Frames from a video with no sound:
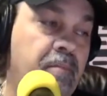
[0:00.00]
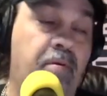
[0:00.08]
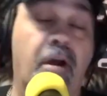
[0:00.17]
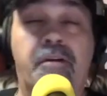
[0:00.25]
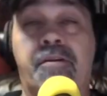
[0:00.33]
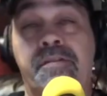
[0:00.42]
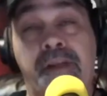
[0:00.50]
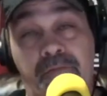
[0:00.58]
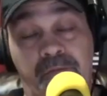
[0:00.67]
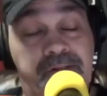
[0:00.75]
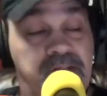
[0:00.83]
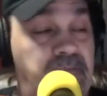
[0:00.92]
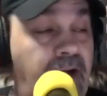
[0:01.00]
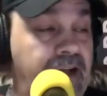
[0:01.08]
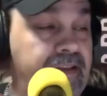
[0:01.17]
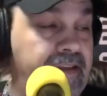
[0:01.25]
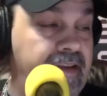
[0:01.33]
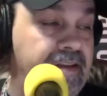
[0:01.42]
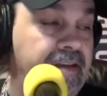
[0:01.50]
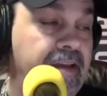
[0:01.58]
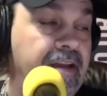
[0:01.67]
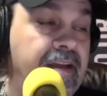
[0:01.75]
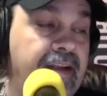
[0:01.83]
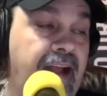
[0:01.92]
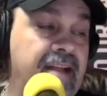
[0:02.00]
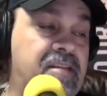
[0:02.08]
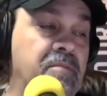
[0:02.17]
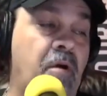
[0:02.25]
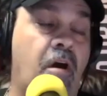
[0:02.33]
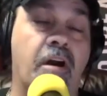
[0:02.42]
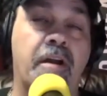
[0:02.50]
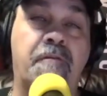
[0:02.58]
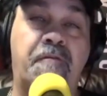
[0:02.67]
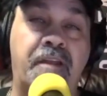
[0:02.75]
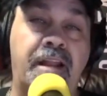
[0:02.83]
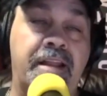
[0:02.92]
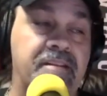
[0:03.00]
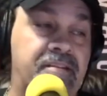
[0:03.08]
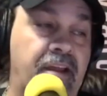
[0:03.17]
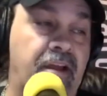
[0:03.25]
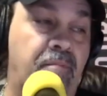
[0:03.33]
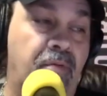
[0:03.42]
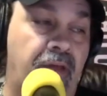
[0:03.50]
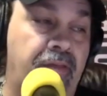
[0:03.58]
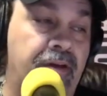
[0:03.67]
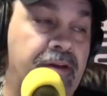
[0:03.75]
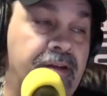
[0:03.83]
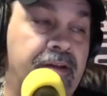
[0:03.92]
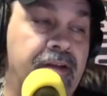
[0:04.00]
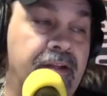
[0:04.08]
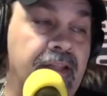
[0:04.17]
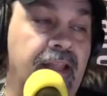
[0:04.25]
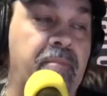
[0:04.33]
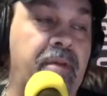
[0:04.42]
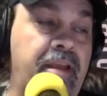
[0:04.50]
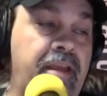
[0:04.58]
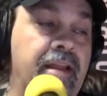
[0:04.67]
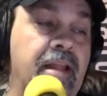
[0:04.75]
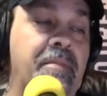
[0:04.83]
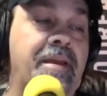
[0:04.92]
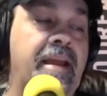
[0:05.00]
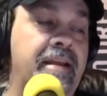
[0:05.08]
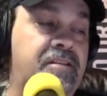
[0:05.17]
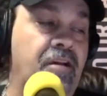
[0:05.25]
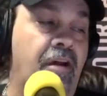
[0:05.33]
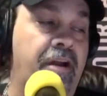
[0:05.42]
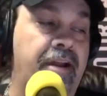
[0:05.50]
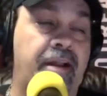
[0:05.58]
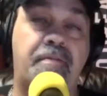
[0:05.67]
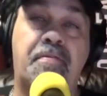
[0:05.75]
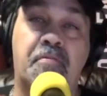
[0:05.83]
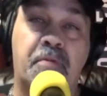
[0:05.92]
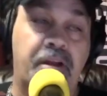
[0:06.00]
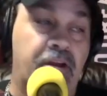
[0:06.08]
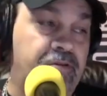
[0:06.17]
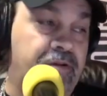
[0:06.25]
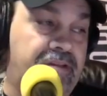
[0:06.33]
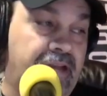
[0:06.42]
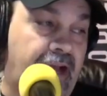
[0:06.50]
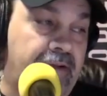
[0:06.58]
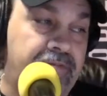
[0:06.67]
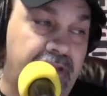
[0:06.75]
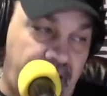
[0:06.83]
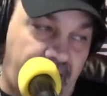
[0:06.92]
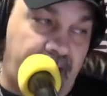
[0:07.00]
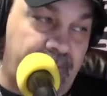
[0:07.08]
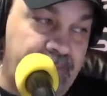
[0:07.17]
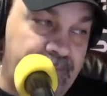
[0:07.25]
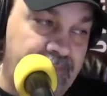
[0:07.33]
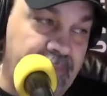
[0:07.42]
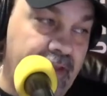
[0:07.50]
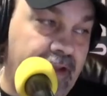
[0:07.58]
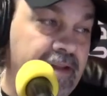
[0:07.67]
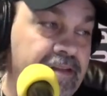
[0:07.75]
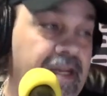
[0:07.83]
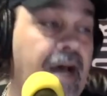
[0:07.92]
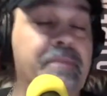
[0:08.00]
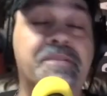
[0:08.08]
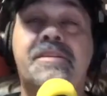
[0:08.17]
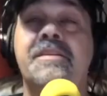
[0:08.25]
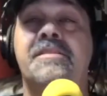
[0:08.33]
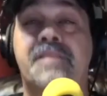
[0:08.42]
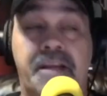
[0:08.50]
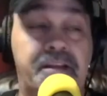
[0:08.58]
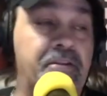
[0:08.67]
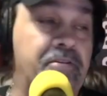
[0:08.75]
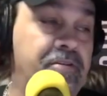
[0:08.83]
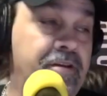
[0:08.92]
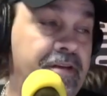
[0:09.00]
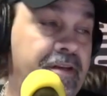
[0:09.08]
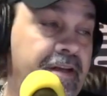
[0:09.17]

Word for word: Parker then responded, got some hard feelings there, brother. Let me, let me get targeted three hundred times a game. Thomas continued